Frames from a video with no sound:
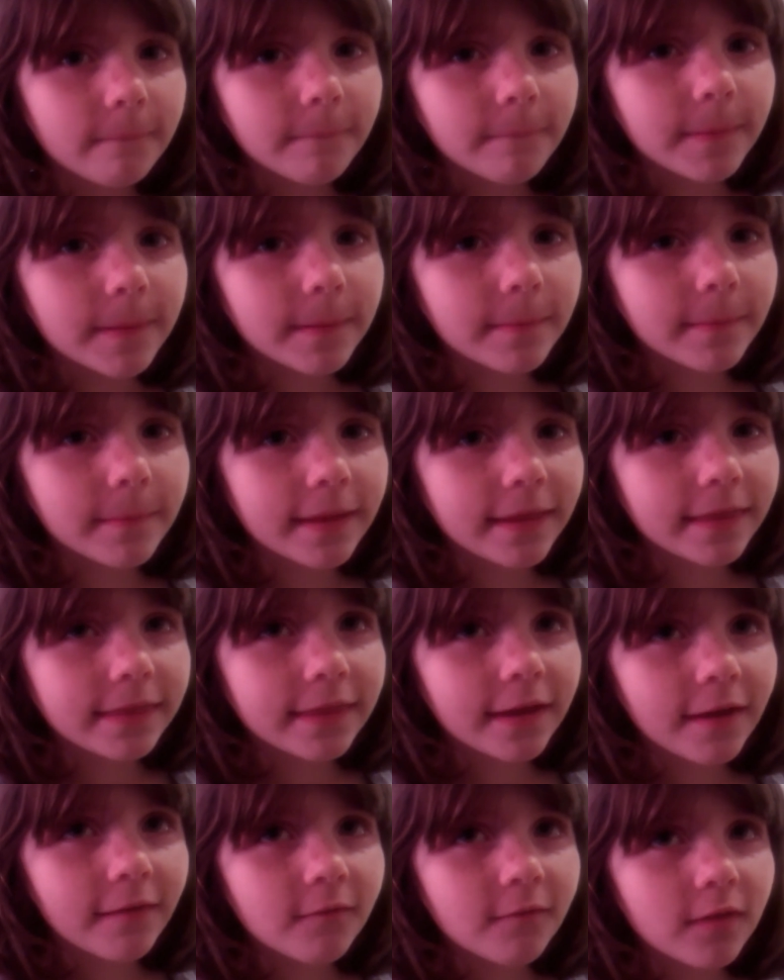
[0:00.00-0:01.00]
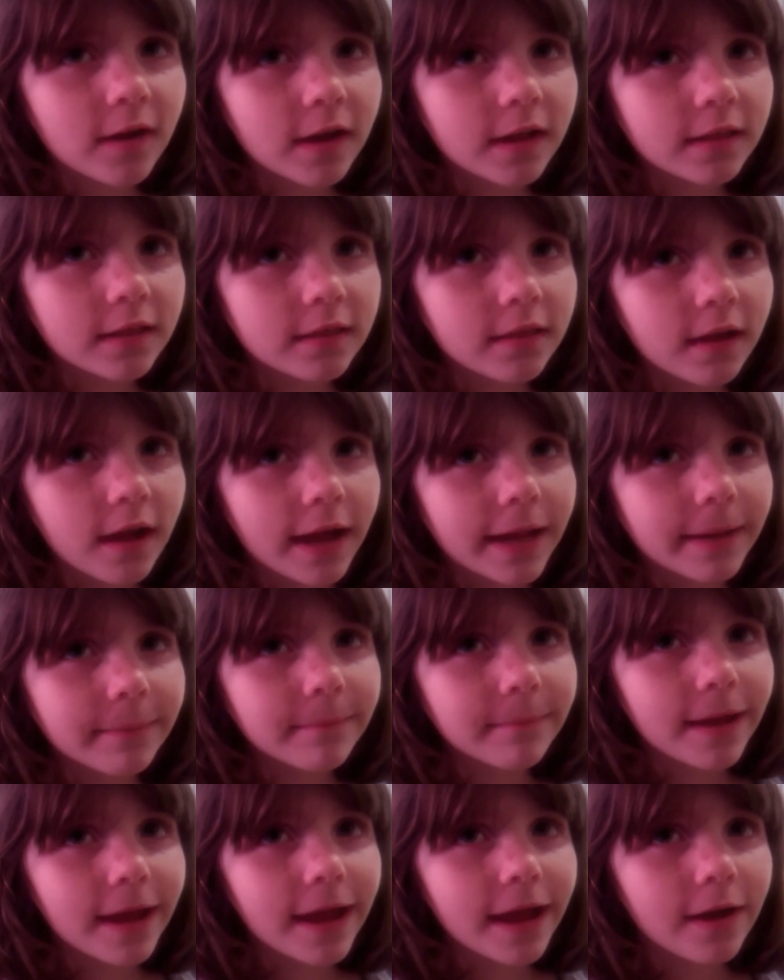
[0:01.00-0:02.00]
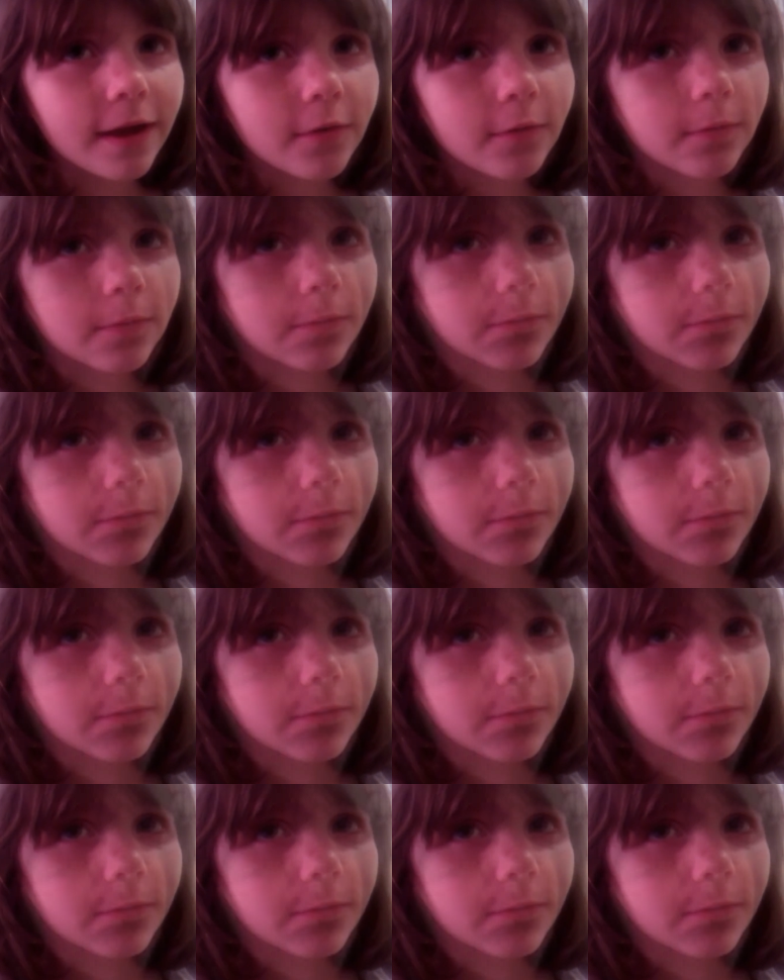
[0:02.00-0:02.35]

put myself on timeout.